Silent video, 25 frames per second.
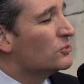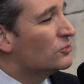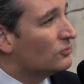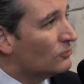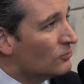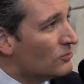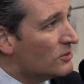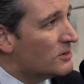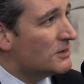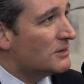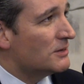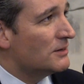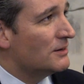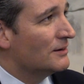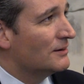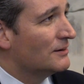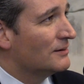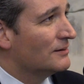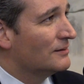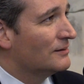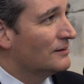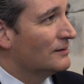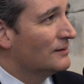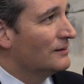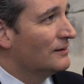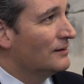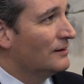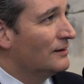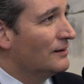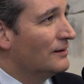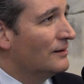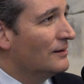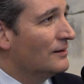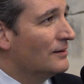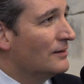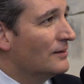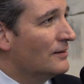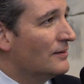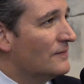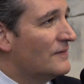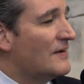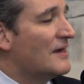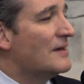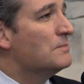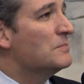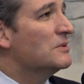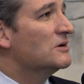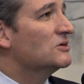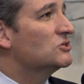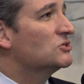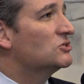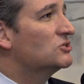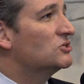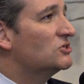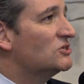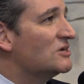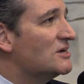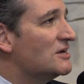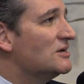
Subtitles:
three, they must